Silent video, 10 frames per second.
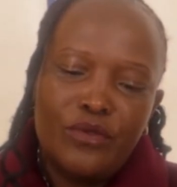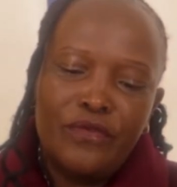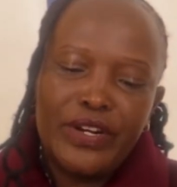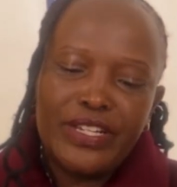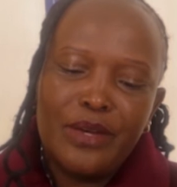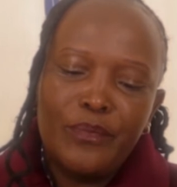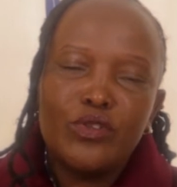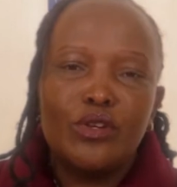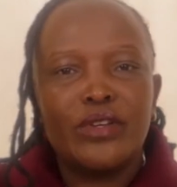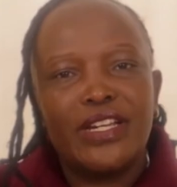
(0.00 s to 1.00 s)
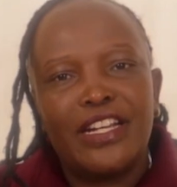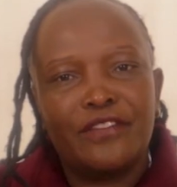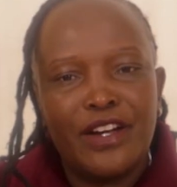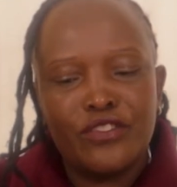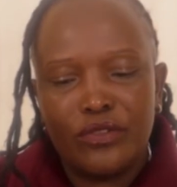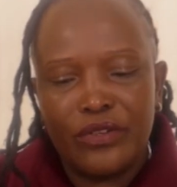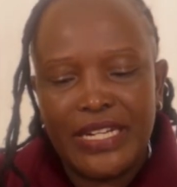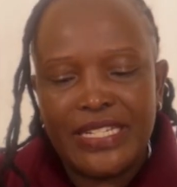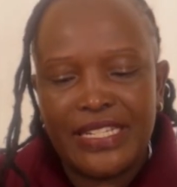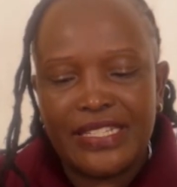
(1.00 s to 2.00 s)
For example, you're looking at functional
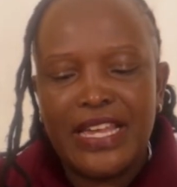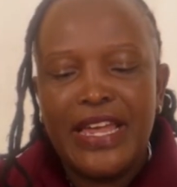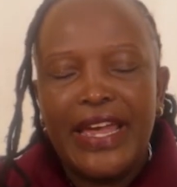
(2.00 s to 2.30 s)
writings